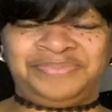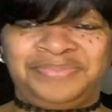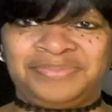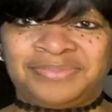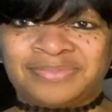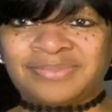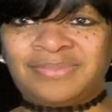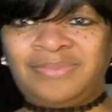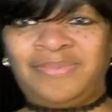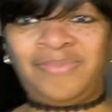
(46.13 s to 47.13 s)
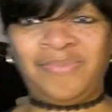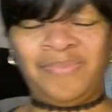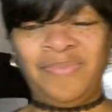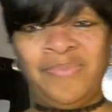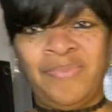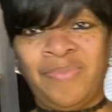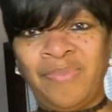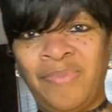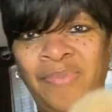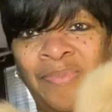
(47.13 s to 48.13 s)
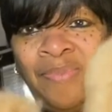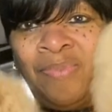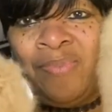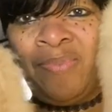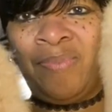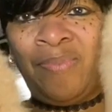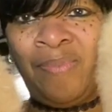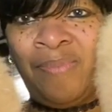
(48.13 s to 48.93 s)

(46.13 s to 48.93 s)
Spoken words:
No one is speaking in this clip.